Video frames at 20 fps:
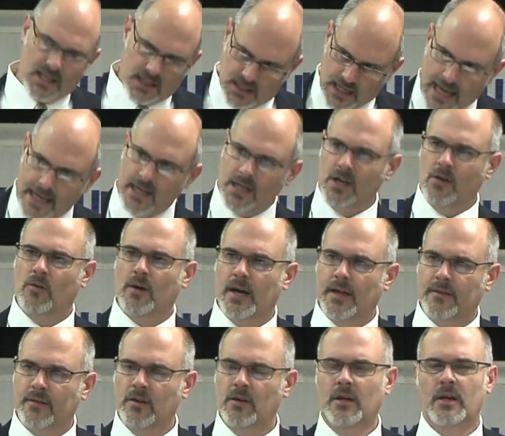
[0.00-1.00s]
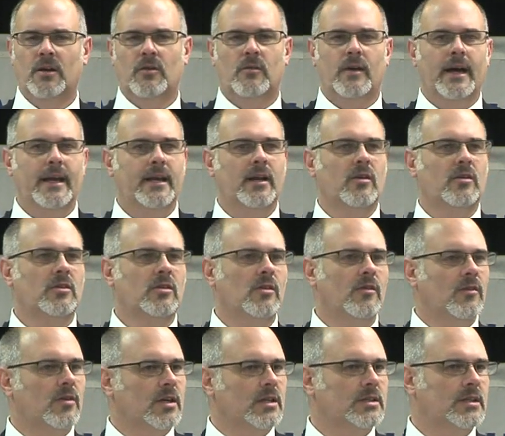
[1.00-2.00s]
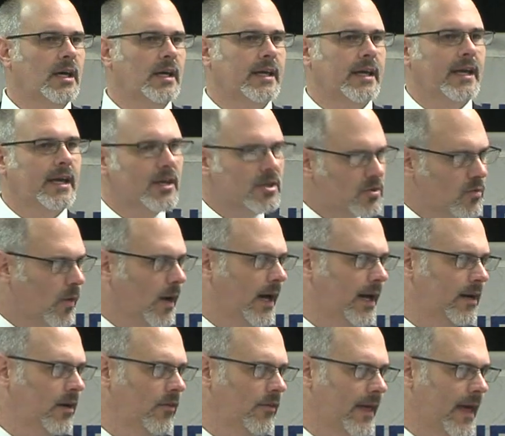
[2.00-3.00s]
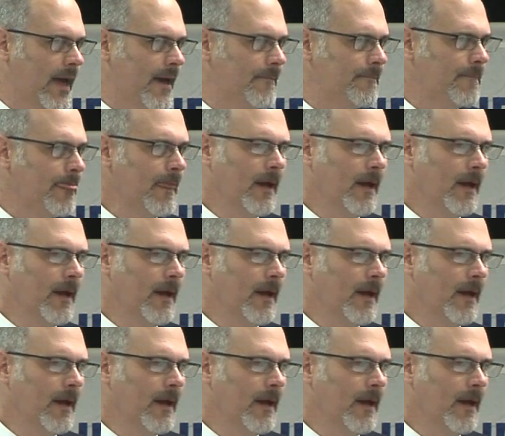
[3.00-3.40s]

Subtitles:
like no other right here in Louisville, Kentucky. Here's why I know that.